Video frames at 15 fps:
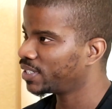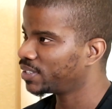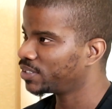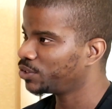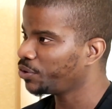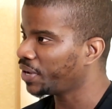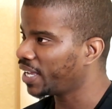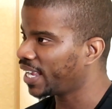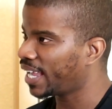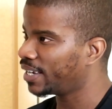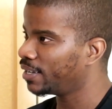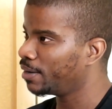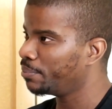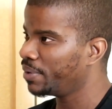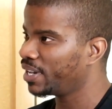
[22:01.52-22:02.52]
because you ain't
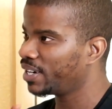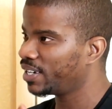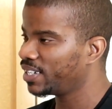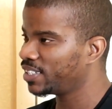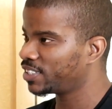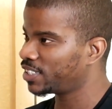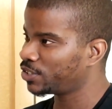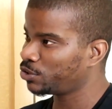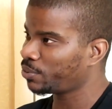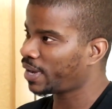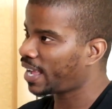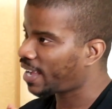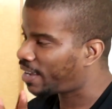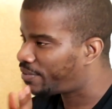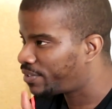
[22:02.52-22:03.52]
got the amenities that you
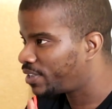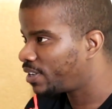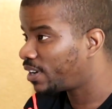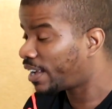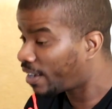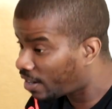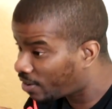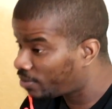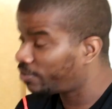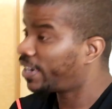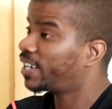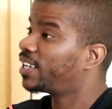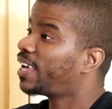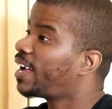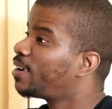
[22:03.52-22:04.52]
have in your
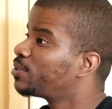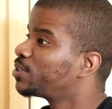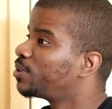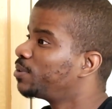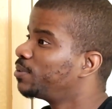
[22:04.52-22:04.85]
regular house